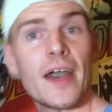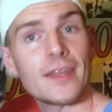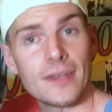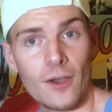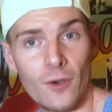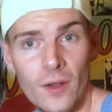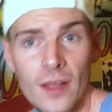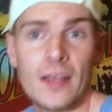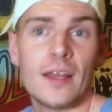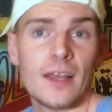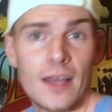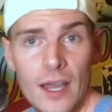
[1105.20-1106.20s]
that note,
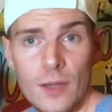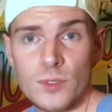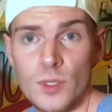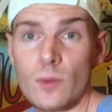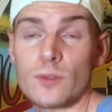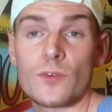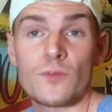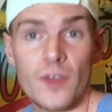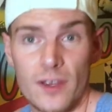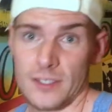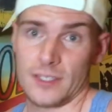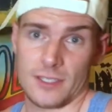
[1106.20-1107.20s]
I would say it was a
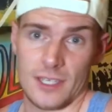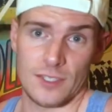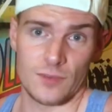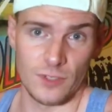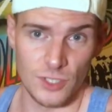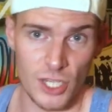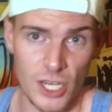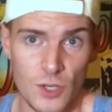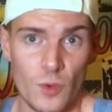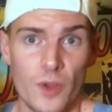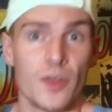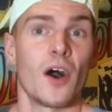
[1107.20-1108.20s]
very successful Jen
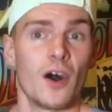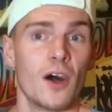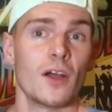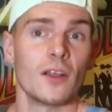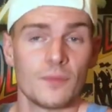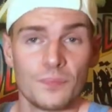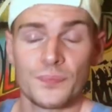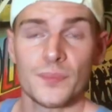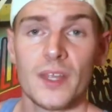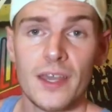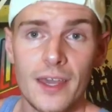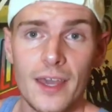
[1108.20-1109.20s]
North haul.
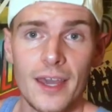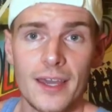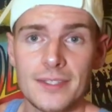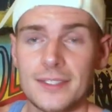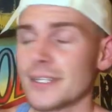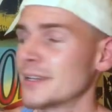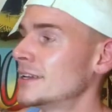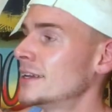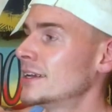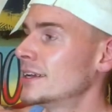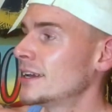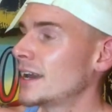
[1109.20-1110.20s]
And
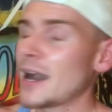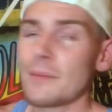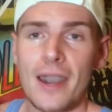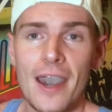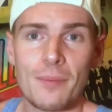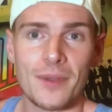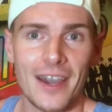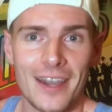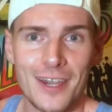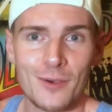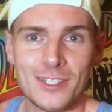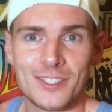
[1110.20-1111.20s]
I'm happy. I
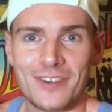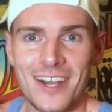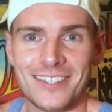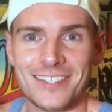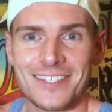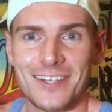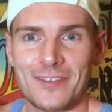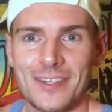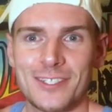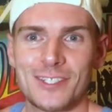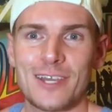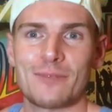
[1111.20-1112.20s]
can't wait to rock this stuff at
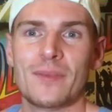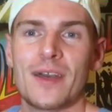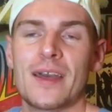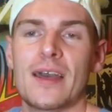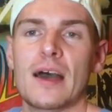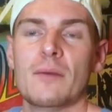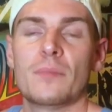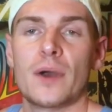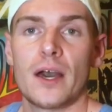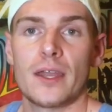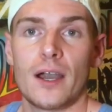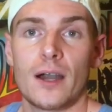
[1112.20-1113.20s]
the gym.
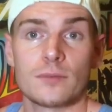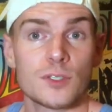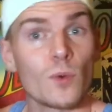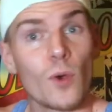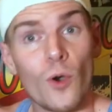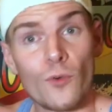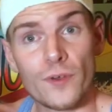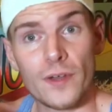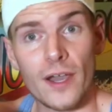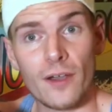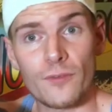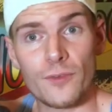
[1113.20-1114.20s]
But, so over
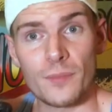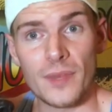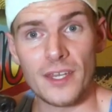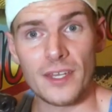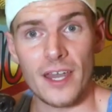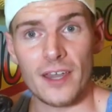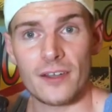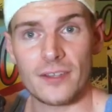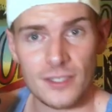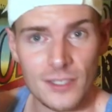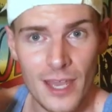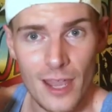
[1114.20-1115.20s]
and out from me and Jaeger. This is